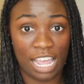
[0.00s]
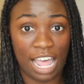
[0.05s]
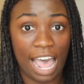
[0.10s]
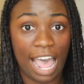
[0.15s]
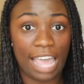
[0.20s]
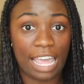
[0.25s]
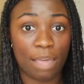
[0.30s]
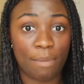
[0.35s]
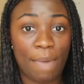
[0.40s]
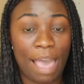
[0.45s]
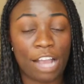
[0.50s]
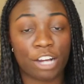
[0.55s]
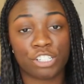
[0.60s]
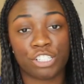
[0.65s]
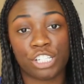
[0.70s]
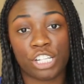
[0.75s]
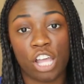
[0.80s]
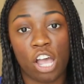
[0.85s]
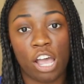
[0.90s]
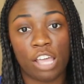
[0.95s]
I am
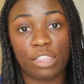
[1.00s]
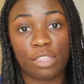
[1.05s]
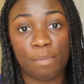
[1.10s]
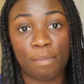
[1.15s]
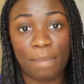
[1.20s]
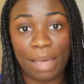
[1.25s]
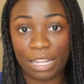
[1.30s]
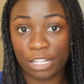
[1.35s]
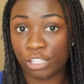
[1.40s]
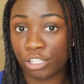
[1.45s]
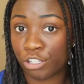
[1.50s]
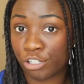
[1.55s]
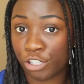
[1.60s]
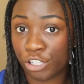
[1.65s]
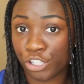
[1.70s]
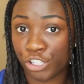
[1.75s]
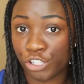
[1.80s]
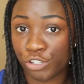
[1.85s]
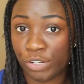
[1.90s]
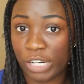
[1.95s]
actually on the
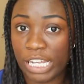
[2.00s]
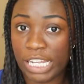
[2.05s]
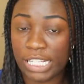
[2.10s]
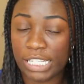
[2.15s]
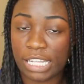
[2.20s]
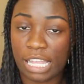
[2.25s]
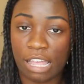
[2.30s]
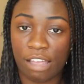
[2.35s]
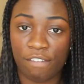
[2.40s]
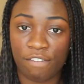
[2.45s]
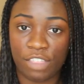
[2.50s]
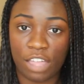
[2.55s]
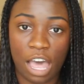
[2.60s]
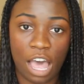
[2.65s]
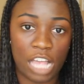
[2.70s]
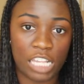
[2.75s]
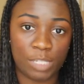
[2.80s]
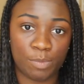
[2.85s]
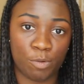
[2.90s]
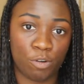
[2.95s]
med-surg unit of the
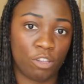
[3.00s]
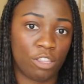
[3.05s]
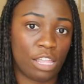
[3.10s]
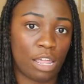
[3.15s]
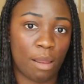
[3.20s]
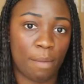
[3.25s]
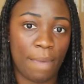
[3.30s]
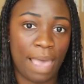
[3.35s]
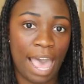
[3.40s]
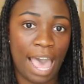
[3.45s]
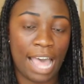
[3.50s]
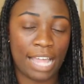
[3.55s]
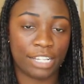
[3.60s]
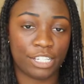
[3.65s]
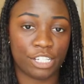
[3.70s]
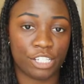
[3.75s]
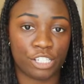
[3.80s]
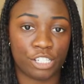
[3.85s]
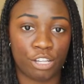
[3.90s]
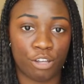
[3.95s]
hospital that I'm
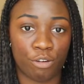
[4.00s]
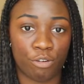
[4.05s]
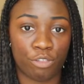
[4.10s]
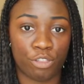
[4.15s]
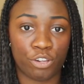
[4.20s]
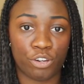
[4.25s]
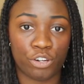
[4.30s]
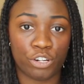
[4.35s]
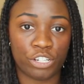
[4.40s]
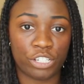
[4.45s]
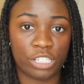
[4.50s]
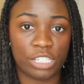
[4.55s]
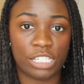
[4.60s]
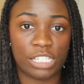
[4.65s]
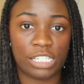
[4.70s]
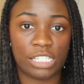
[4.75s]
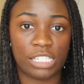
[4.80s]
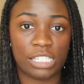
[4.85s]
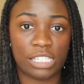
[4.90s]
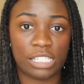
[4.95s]
at. So the
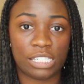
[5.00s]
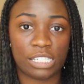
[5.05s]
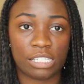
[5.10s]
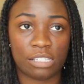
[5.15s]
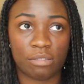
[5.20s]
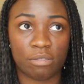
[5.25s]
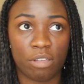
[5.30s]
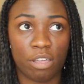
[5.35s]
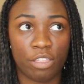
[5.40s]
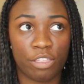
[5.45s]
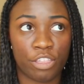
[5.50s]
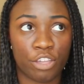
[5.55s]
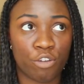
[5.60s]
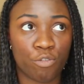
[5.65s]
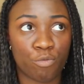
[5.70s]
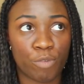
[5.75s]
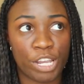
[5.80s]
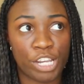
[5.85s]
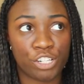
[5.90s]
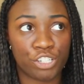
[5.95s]
nurses,
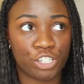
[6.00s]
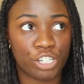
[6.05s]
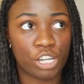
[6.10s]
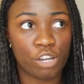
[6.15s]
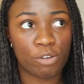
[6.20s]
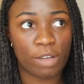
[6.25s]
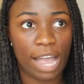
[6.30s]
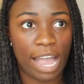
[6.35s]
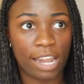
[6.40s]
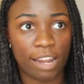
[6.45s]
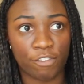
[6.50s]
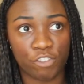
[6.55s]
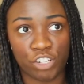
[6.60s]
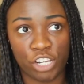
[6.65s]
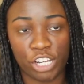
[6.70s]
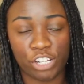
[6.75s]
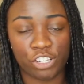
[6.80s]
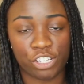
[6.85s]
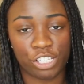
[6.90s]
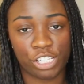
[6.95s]
their ratio kind of
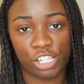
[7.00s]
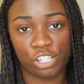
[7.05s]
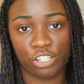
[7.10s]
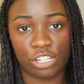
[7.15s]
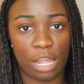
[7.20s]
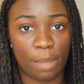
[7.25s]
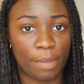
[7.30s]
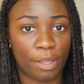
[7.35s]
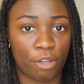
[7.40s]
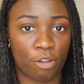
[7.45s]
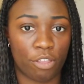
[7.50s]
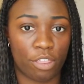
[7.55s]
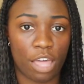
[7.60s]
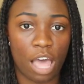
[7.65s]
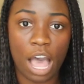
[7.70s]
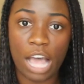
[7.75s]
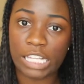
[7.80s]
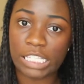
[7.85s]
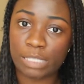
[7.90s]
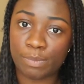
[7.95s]
changes each time I go to the
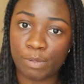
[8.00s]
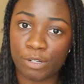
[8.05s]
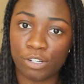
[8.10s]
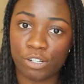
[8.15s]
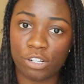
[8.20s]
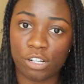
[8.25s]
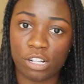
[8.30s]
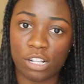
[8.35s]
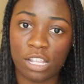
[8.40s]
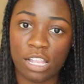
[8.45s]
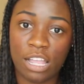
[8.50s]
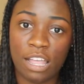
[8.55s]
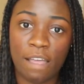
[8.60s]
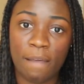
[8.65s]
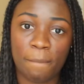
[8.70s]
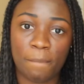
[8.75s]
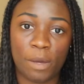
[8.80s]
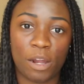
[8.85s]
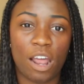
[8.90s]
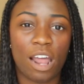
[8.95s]
hospital
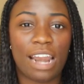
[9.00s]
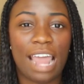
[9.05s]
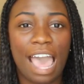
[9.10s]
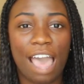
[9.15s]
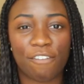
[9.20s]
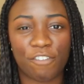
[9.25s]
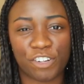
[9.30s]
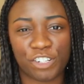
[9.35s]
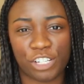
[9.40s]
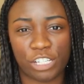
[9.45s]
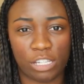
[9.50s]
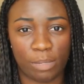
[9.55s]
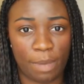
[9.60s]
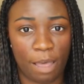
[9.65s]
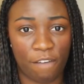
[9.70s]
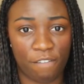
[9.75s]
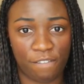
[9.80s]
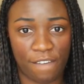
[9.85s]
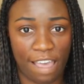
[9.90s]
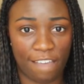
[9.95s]
but on average it's
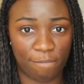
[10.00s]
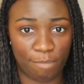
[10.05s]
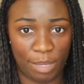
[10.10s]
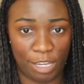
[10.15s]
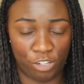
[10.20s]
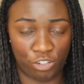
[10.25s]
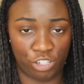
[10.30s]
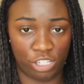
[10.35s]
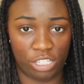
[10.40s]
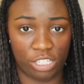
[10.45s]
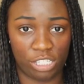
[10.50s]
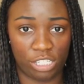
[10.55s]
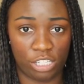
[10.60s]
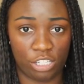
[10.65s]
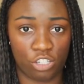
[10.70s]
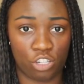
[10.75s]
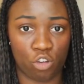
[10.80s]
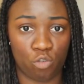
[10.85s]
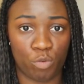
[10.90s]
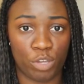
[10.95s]
about five
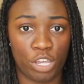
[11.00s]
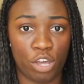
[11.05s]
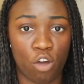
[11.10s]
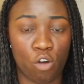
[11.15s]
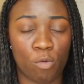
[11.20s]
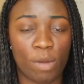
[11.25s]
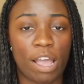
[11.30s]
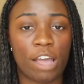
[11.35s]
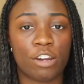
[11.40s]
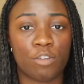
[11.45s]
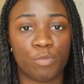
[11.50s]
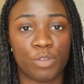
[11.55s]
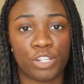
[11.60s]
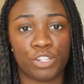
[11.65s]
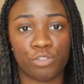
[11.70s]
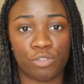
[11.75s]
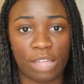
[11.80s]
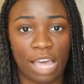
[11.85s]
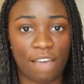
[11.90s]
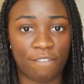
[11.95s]
patients. So we go around and we
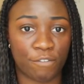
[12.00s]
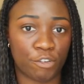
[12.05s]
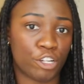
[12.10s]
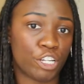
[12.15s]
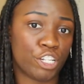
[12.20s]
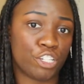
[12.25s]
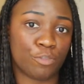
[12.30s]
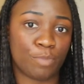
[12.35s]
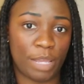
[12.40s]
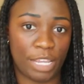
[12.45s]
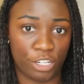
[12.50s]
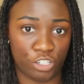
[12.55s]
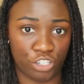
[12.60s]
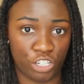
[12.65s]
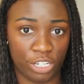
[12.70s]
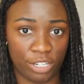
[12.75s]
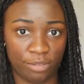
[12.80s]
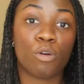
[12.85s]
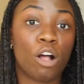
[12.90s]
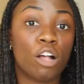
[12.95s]
do that for each
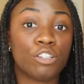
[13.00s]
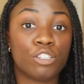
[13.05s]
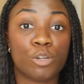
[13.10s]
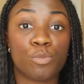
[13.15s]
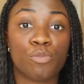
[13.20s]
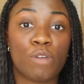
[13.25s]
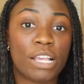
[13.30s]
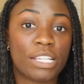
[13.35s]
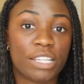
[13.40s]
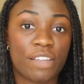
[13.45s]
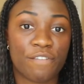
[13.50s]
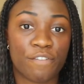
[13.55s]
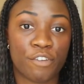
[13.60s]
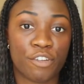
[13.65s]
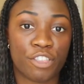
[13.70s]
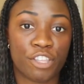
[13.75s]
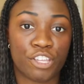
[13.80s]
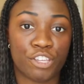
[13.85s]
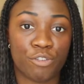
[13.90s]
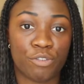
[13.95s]
patient. We're also present
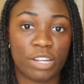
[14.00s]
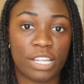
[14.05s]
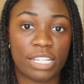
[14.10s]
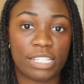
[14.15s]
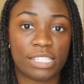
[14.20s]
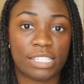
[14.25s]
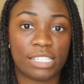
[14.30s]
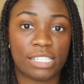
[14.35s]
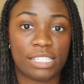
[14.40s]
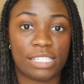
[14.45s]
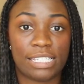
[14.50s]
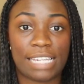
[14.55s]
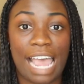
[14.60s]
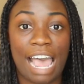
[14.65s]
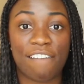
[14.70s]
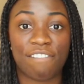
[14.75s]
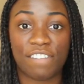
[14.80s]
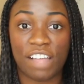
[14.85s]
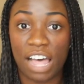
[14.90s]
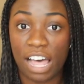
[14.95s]
for the unit's
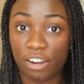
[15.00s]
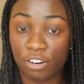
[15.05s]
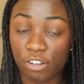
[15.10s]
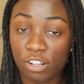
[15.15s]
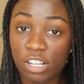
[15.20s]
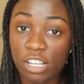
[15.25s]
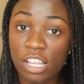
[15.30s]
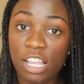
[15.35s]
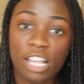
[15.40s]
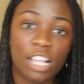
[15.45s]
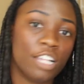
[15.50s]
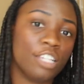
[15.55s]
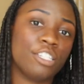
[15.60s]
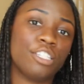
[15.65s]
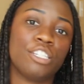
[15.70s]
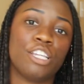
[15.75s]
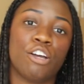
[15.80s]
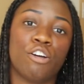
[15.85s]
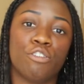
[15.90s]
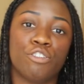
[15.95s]
staff huddle.
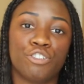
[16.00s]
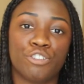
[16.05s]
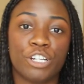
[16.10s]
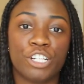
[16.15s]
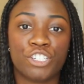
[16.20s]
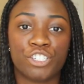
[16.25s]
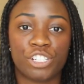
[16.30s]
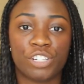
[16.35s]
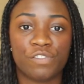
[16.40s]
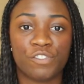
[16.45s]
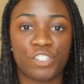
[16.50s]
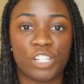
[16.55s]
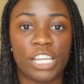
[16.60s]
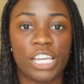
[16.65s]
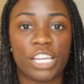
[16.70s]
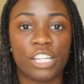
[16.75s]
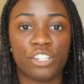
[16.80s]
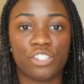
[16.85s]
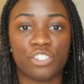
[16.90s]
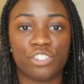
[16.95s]
So during shift
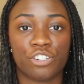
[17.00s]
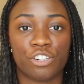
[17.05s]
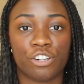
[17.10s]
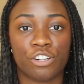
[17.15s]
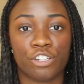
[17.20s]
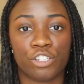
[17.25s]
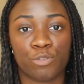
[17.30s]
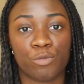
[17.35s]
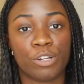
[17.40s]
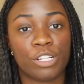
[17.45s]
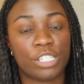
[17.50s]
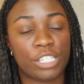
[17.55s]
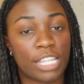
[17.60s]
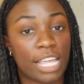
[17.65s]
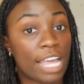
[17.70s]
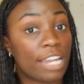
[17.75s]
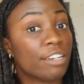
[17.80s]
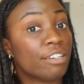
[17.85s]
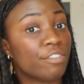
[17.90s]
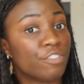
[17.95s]
change or towards the
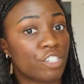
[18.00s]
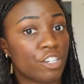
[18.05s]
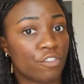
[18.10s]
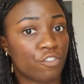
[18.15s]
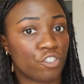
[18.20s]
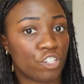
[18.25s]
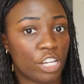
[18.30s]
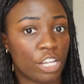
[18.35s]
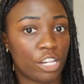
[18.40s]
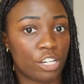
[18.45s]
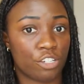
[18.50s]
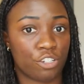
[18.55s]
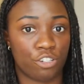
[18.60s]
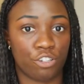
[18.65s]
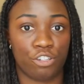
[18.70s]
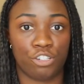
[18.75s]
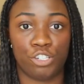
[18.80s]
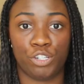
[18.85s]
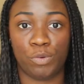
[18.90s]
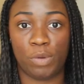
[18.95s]
end of shift change,
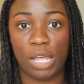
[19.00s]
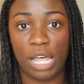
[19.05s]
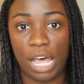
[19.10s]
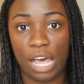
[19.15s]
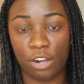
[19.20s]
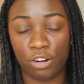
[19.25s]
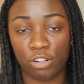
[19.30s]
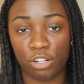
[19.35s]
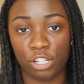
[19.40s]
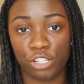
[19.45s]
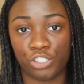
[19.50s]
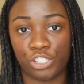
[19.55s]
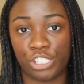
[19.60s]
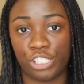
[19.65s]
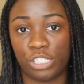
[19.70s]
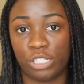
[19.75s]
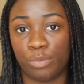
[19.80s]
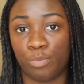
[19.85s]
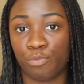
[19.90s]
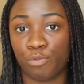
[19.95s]
we'll do a huddle
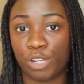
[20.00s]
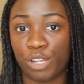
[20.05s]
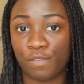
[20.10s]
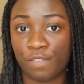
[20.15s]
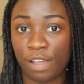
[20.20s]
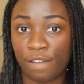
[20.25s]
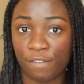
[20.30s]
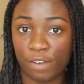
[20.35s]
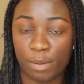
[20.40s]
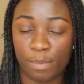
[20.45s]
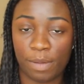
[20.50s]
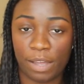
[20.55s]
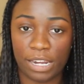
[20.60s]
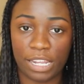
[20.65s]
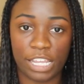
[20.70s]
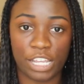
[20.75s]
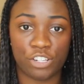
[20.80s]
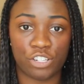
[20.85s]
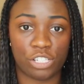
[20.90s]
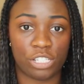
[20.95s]
just to brief
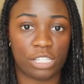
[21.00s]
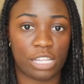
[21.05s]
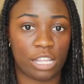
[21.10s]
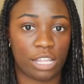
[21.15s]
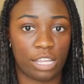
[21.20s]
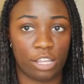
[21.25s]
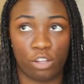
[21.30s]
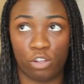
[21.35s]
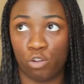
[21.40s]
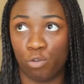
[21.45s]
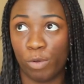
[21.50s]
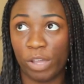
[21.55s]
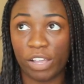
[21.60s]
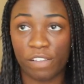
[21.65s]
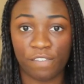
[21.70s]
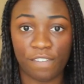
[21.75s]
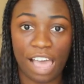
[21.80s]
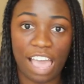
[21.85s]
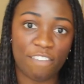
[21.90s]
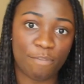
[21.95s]
everybody, just like a
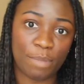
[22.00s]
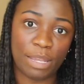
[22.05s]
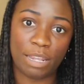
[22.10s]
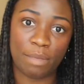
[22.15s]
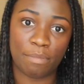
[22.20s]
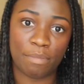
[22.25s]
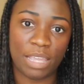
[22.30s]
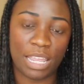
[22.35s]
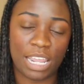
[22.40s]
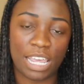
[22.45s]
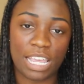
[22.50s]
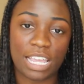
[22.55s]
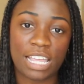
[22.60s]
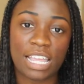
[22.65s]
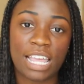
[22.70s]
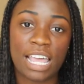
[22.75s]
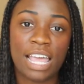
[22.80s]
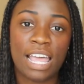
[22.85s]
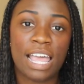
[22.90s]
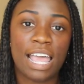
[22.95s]
quick five minute
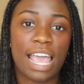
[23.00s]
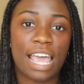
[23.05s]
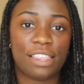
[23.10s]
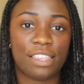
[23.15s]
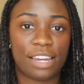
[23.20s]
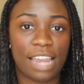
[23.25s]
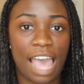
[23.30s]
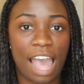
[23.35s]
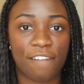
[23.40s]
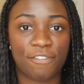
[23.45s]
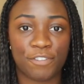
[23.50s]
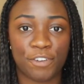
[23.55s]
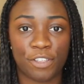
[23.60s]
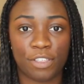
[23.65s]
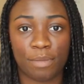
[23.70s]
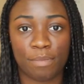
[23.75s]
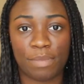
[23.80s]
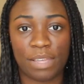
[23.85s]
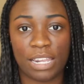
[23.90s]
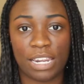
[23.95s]
meeting. And then after
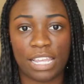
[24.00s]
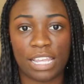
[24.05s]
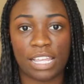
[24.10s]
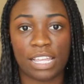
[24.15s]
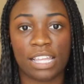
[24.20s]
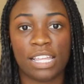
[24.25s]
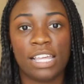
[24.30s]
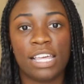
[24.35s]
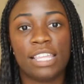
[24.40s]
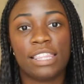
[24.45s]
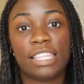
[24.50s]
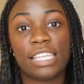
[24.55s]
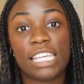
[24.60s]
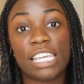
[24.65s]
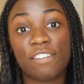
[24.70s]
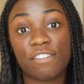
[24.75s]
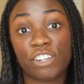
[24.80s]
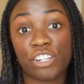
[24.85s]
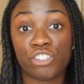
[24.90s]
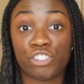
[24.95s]
the meeting, the
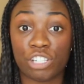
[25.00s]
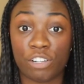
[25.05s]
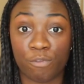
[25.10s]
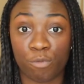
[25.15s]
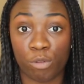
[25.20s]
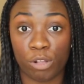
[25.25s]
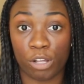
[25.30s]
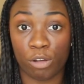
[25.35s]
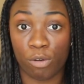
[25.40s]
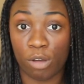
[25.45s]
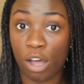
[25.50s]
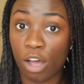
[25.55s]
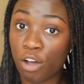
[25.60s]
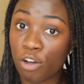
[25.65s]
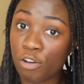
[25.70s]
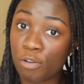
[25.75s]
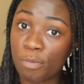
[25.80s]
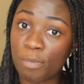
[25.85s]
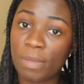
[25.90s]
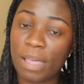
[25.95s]
evening shift will go
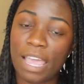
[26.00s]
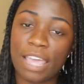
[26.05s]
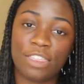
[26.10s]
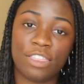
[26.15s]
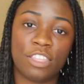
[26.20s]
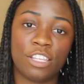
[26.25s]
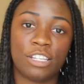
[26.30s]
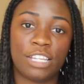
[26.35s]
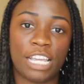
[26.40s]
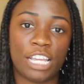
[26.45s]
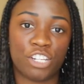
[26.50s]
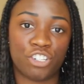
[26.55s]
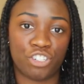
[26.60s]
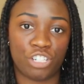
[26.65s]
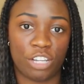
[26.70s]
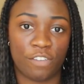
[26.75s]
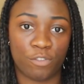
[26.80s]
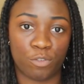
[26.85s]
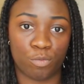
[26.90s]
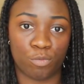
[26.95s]
home and the day
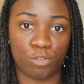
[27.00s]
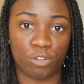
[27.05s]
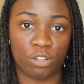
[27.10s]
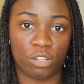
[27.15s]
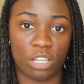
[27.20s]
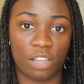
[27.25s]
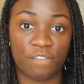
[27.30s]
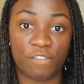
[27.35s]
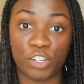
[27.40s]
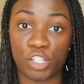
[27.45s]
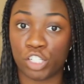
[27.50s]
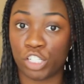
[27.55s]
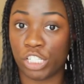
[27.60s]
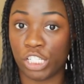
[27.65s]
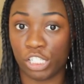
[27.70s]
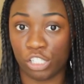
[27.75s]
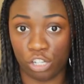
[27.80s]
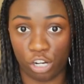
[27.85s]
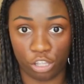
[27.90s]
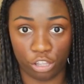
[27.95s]
shift will officially
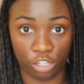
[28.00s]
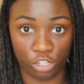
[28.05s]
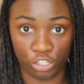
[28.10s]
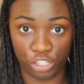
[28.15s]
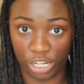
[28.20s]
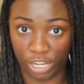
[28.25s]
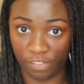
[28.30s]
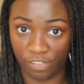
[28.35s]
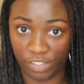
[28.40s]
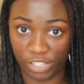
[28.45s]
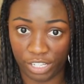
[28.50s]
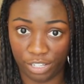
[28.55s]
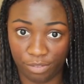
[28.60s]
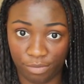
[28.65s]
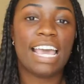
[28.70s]
start their shift.